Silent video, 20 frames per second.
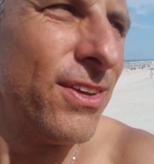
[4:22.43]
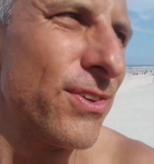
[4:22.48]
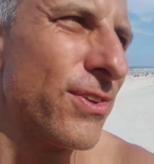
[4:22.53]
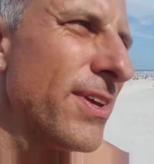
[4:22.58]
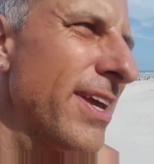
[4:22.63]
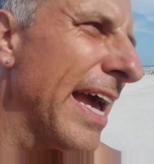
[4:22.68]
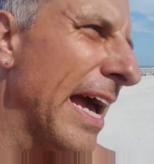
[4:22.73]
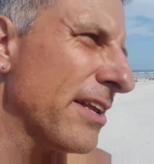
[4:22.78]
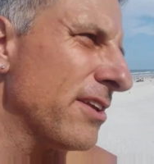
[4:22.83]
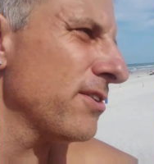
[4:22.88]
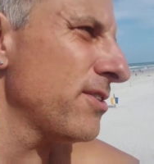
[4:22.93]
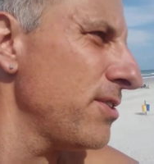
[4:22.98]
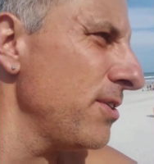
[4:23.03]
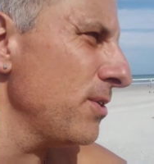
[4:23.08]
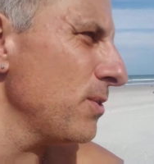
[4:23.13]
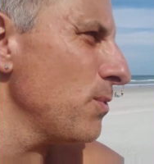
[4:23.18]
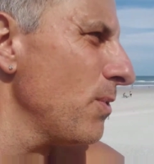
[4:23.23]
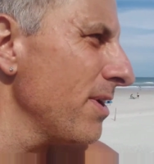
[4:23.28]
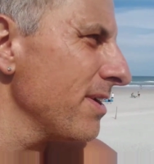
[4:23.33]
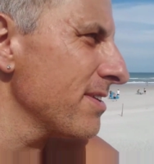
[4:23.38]
So yeah, just,
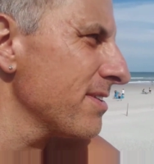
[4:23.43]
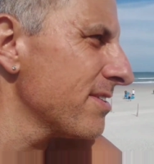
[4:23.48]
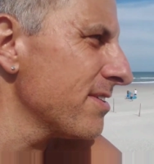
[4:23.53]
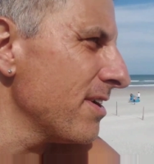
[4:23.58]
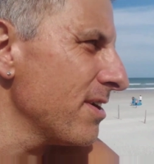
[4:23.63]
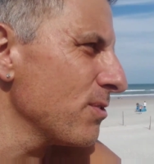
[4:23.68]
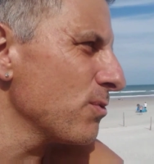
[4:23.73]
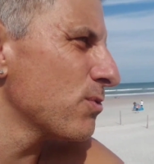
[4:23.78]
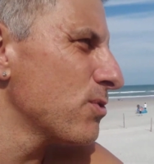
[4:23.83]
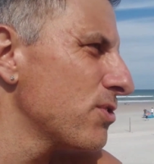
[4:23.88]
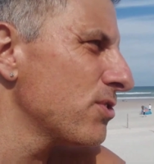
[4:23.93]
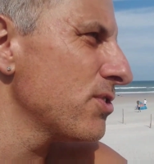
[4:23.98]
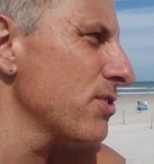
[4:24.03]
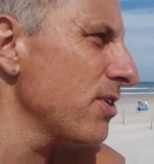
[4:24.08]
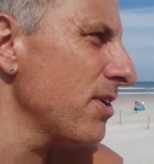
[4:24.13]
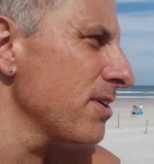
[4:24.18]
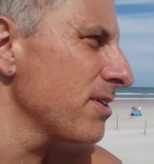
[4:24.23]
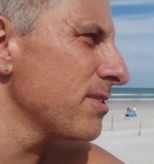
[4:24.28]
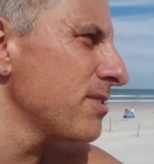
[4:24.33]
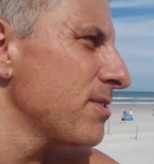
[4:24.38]
you know what?